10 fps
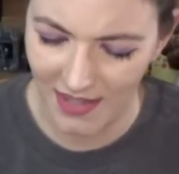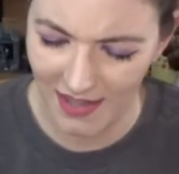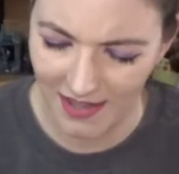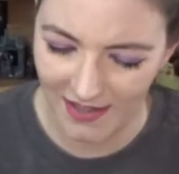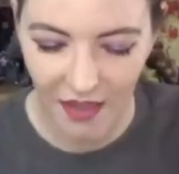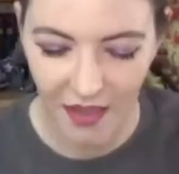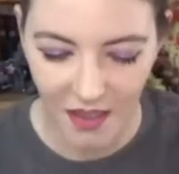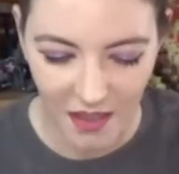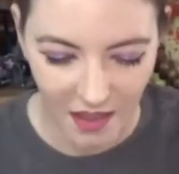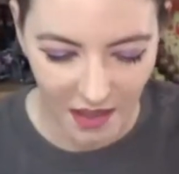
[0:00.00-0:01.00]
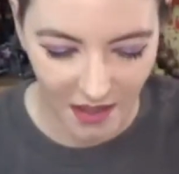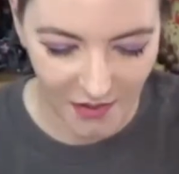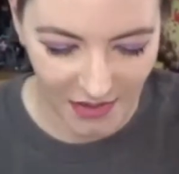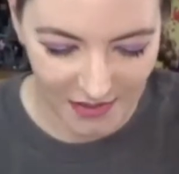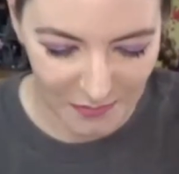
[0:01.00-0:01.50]
yeah.
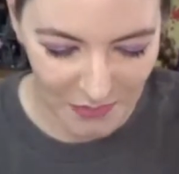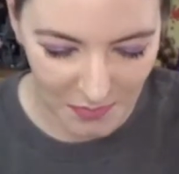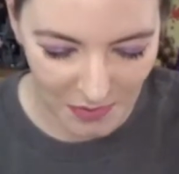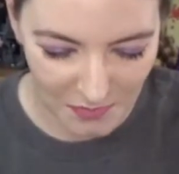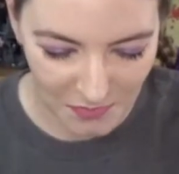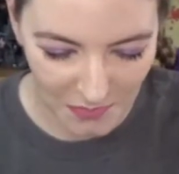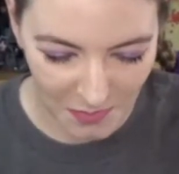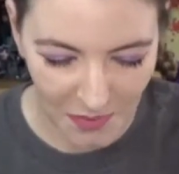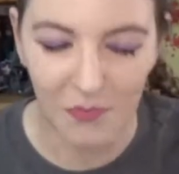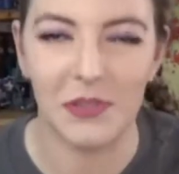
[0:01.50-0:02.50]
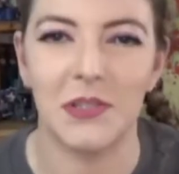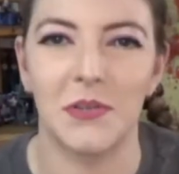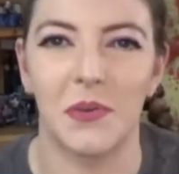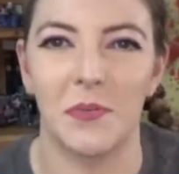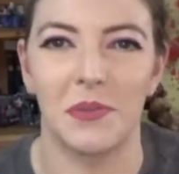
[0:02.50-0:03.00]
Okay, I'm not really
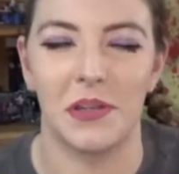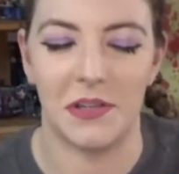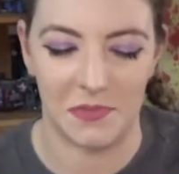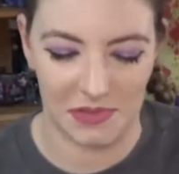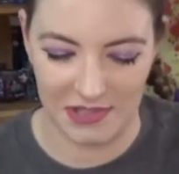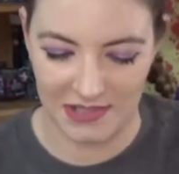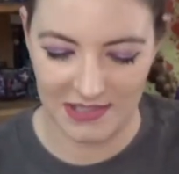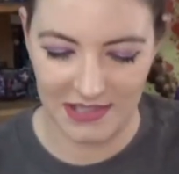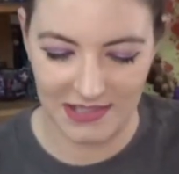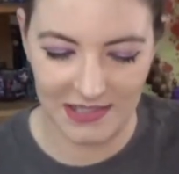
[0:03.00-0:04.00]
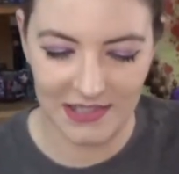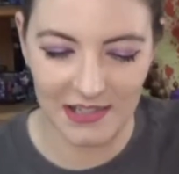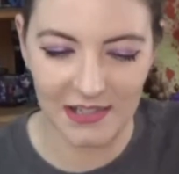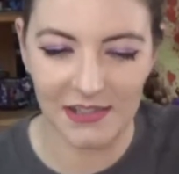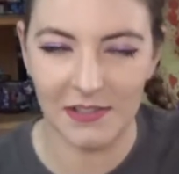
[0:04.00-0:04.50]
sure what I'm gonna do with this. It's
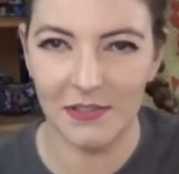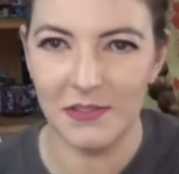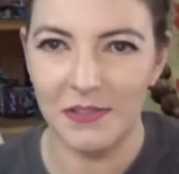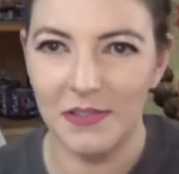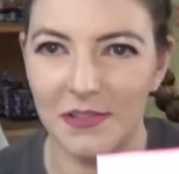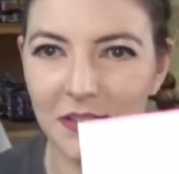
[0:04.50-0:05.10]
a little,